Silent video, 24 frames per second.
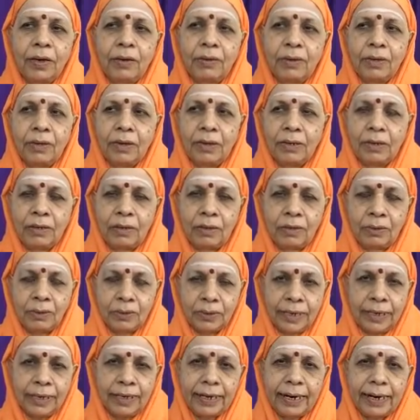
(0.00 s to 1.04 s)

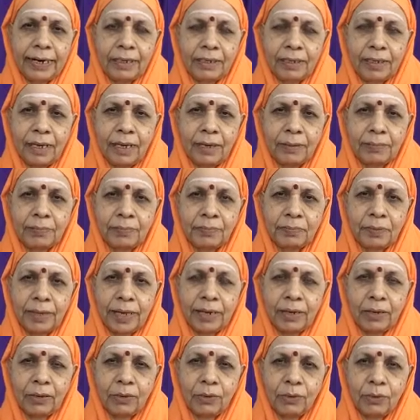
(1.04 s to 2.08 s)
looking at them,
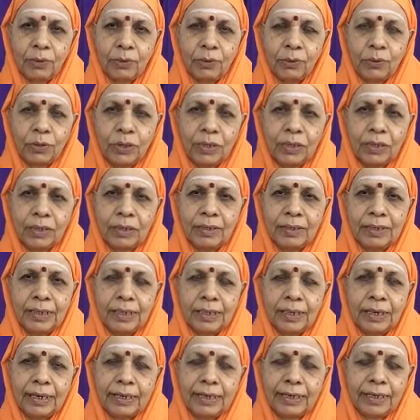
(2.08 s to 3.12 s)
their growth,
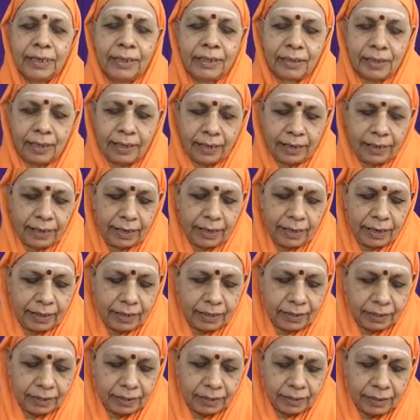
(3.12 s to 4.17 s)
cutting the
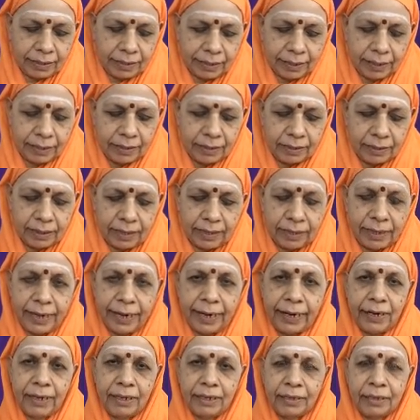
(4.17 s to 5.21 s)
hair, cutting the
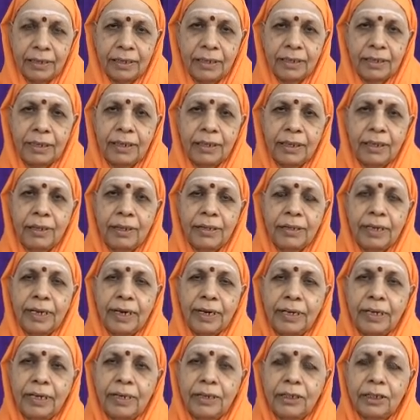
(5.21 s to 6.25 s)
nails,
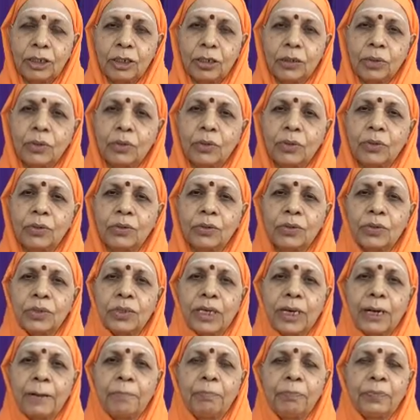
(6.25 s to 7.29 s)
that it shows
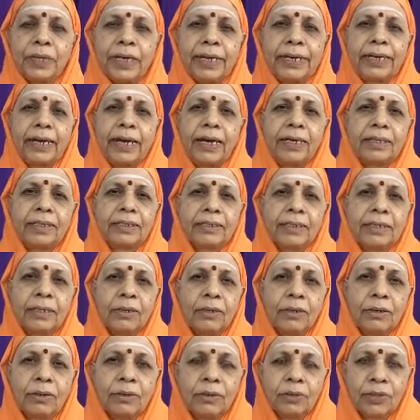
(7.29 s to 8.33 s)
it has a
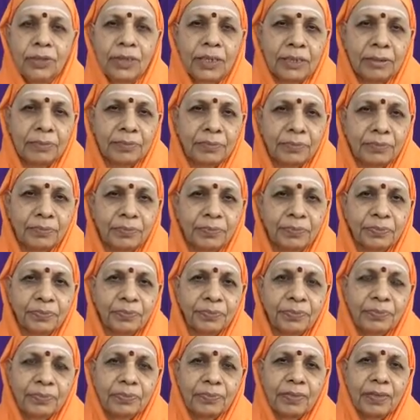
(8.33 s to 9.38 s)
growth,
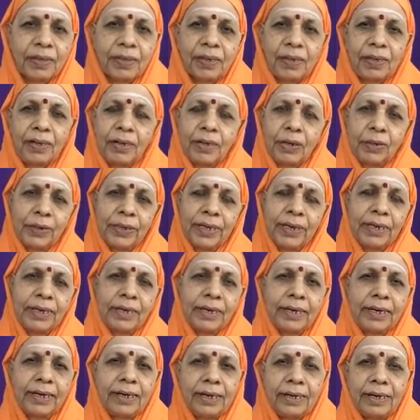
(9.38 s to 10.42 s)

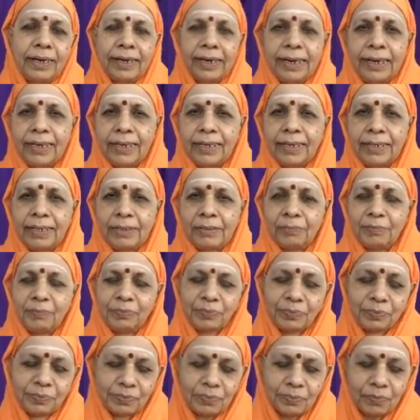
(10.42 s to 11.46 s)
growing and graying,
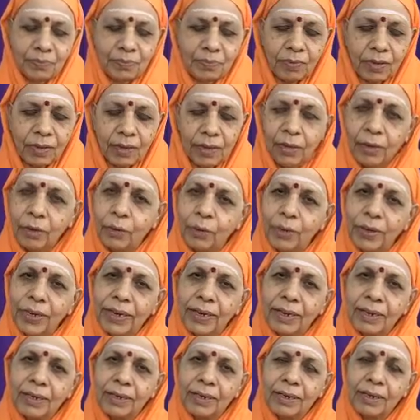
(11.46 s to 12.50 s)

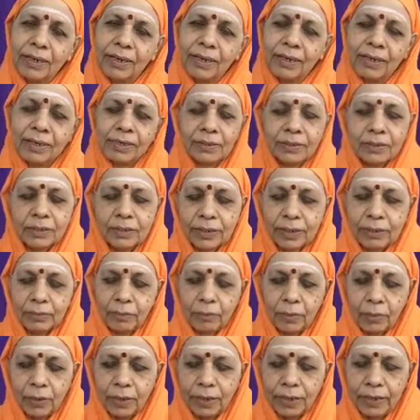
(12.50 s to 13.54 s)
going. So in
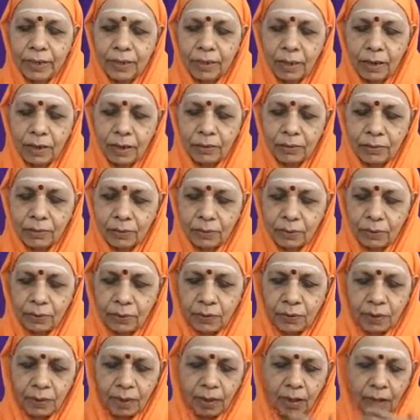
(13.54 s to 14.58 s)
body also,